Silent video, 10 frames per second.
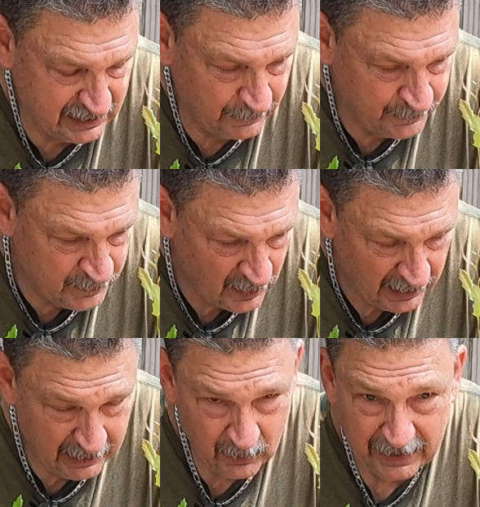So
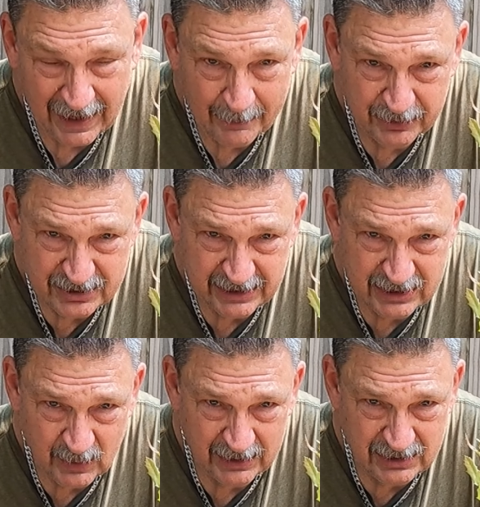anyway, I
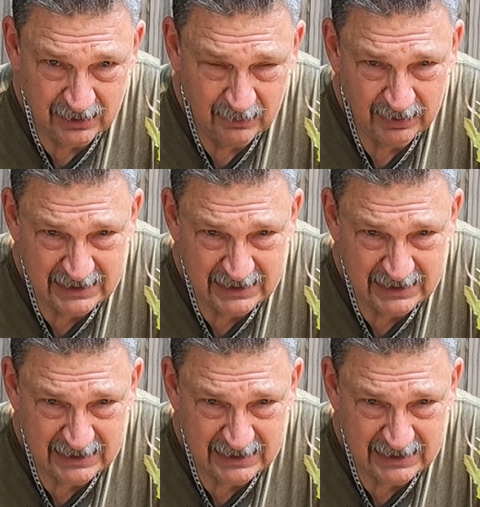appreciate you watching.